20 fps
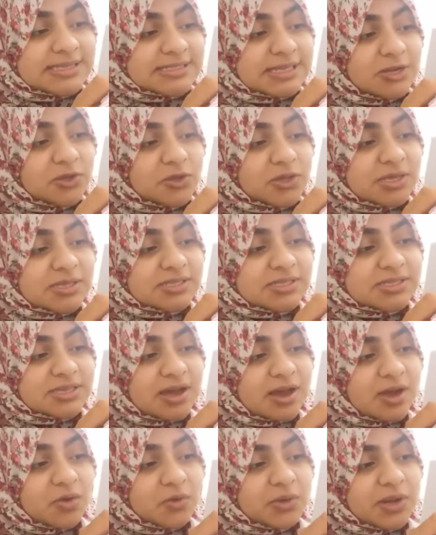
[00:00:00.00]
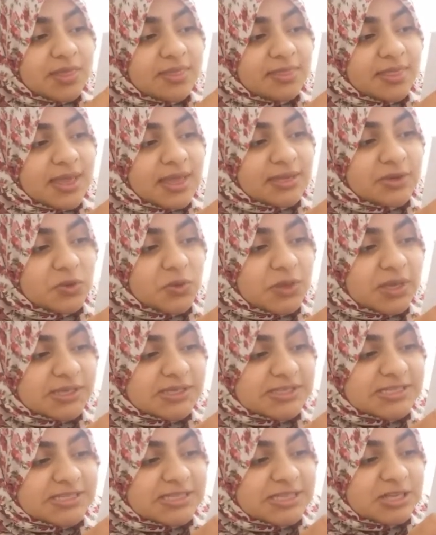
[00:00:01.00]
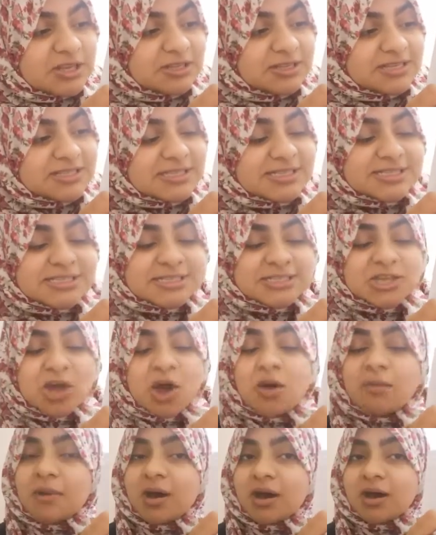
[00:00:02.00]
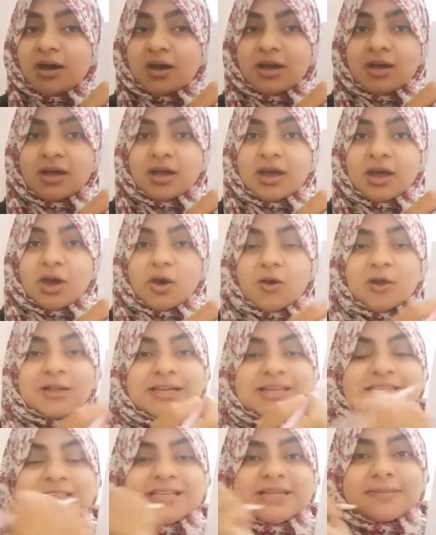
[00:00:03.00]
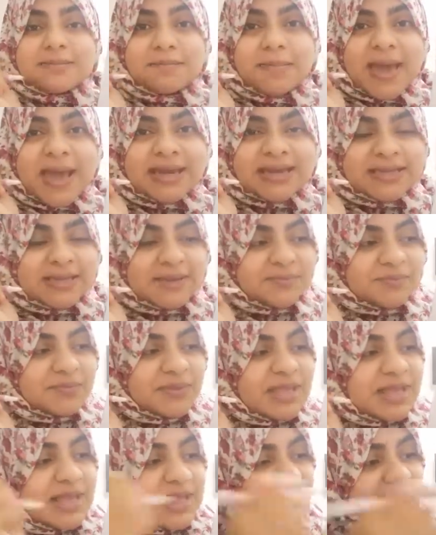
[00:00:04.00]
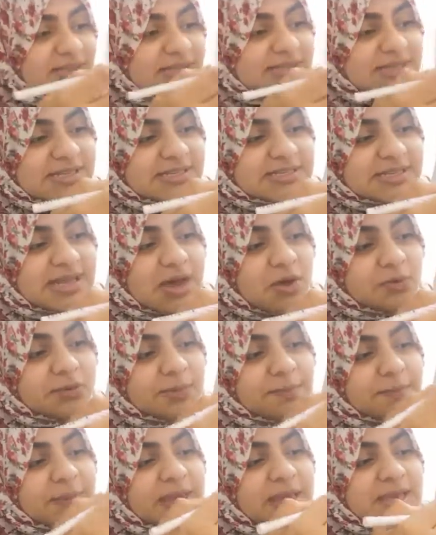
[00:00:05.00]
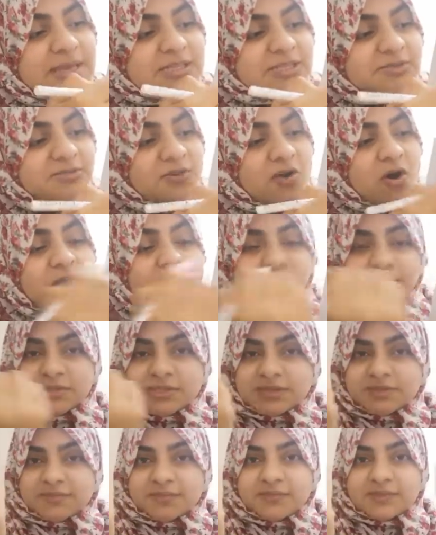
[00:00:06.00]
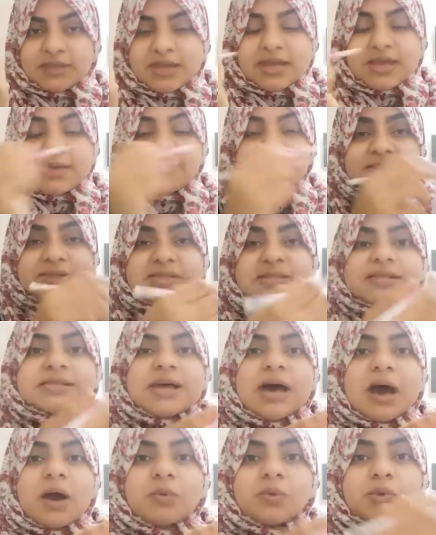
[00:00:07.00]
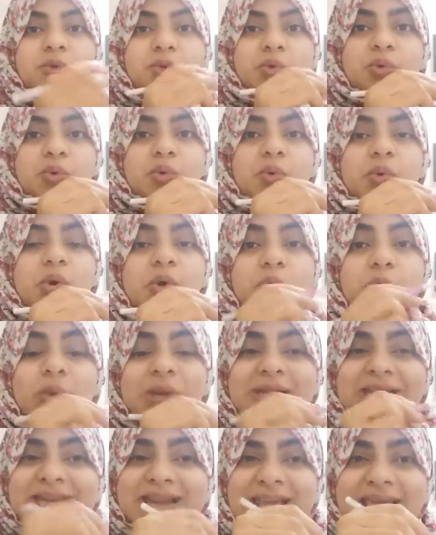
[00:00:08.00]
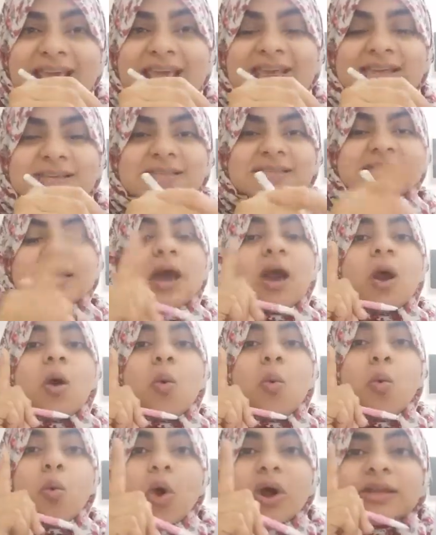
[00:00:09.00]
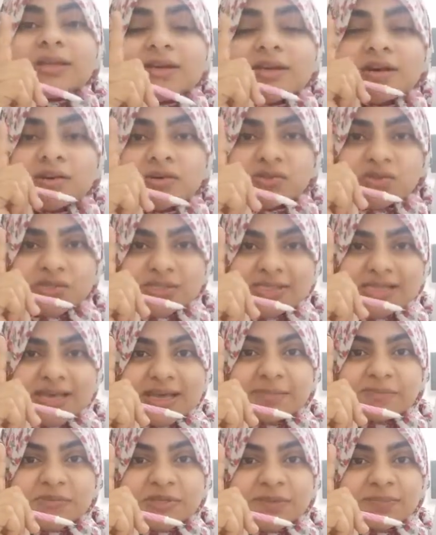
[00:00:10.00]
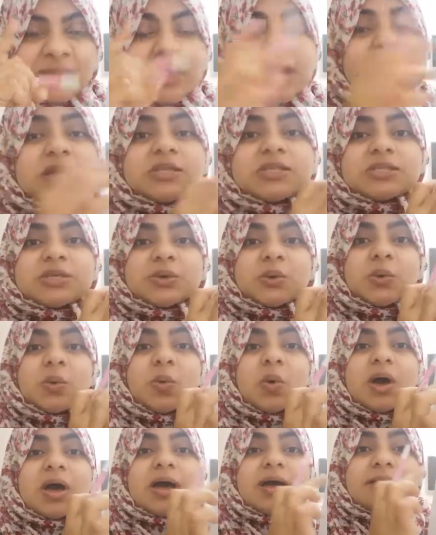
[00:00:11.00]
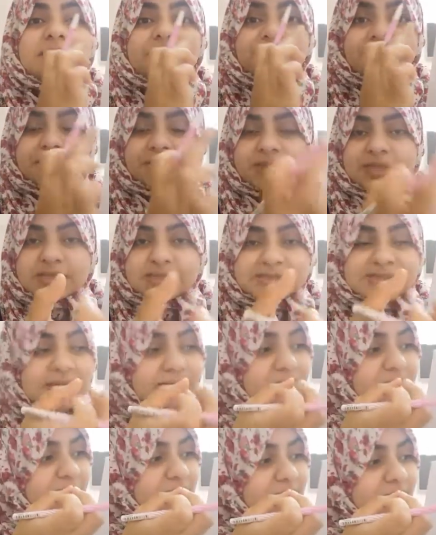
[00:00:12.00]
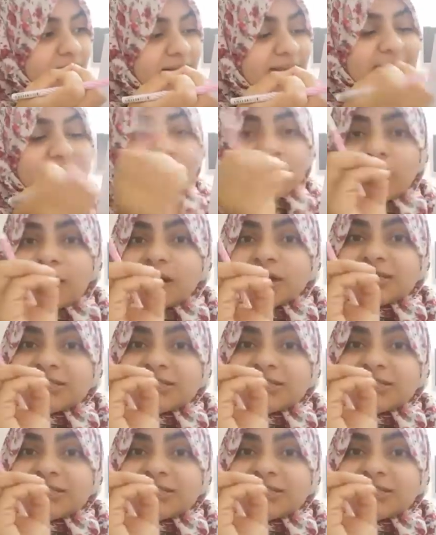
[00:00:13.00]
is looking down, and then you can see a little stomach or a little belly. This is how the P is formed. This is how you relate one concept to something like